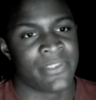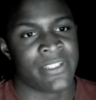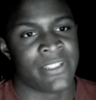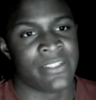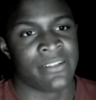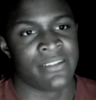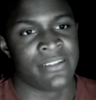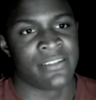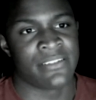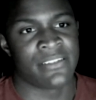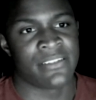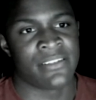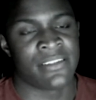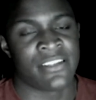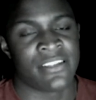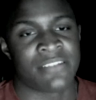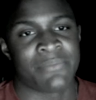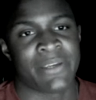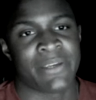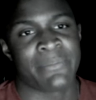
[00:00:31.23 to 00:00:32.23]
And
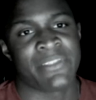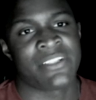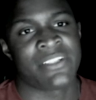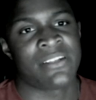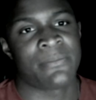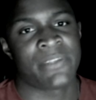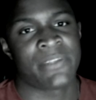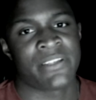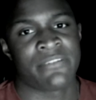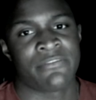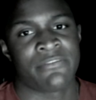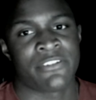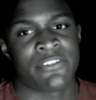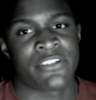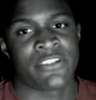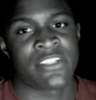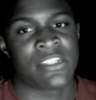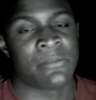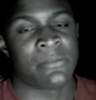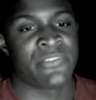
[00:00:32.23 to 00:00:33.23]
this might be something
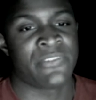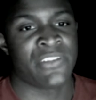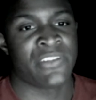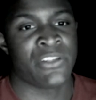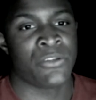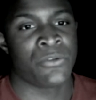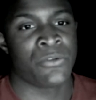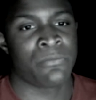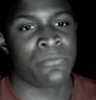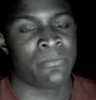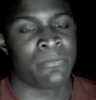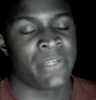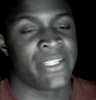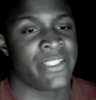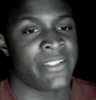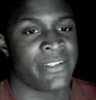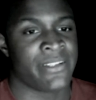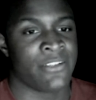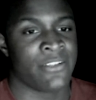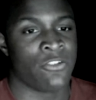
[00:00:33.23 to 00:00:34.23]
for some of you might
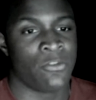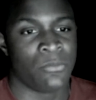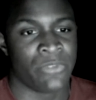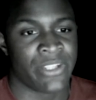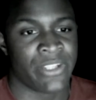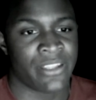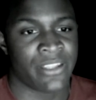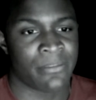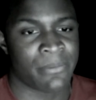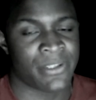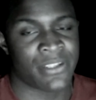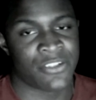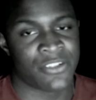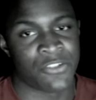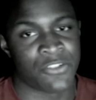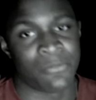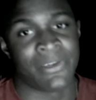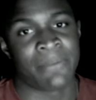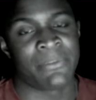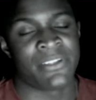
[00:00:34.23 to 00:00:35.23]
hit home with, because
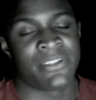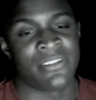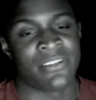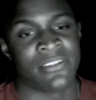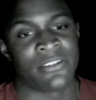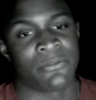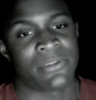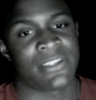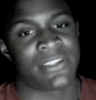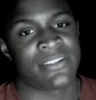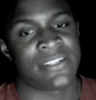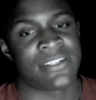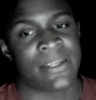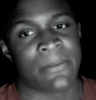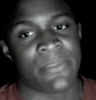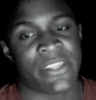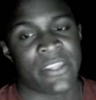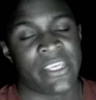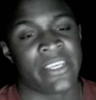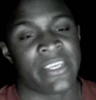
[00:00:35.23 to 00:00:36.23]
you might be dealing with the same
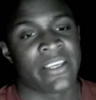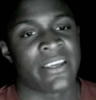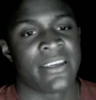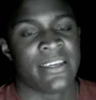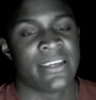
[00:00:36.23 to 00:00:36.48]
thing.